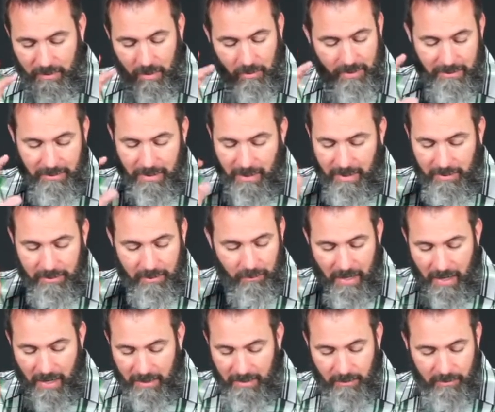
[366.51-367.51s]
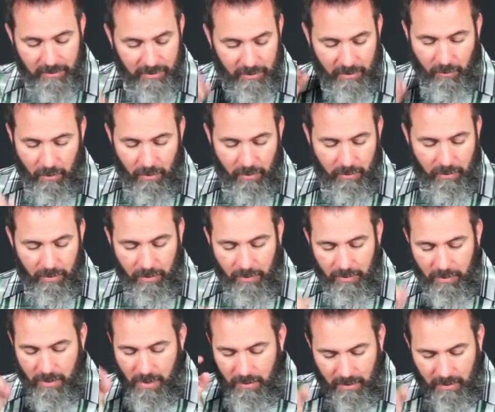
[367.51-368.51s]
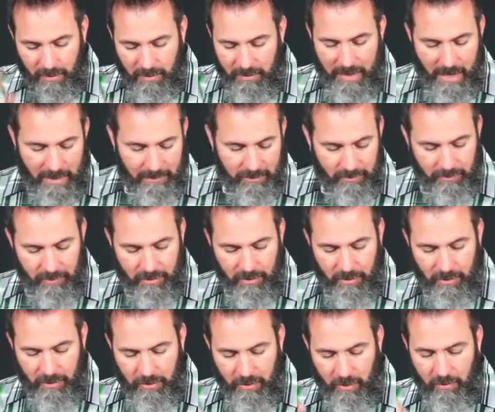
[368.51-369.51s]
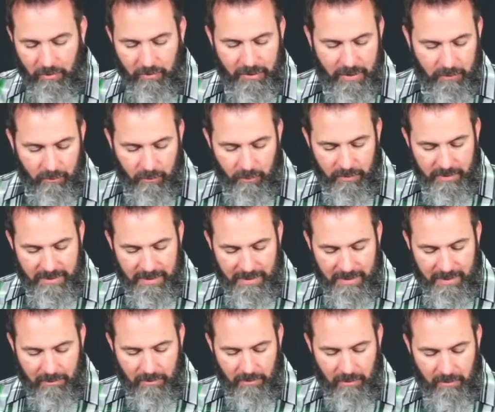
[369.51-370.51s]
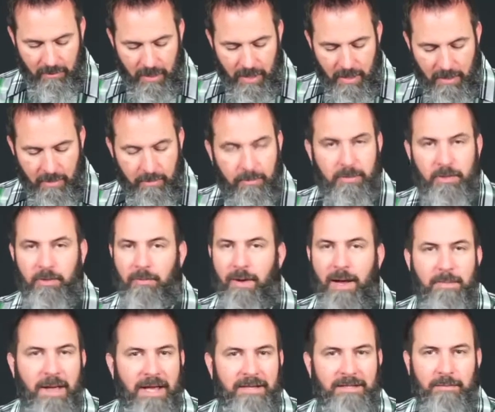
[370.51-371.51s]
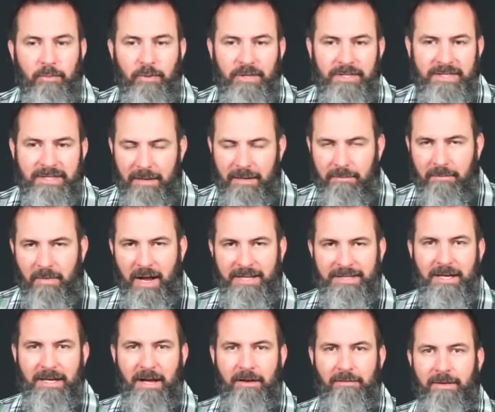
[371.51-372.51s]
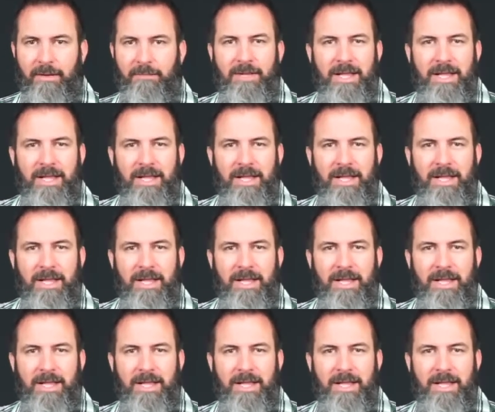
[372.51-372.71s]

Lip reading: Okay, so we're not supposed to quarrel, not do good, only ruins the hearer, do my best to present myself.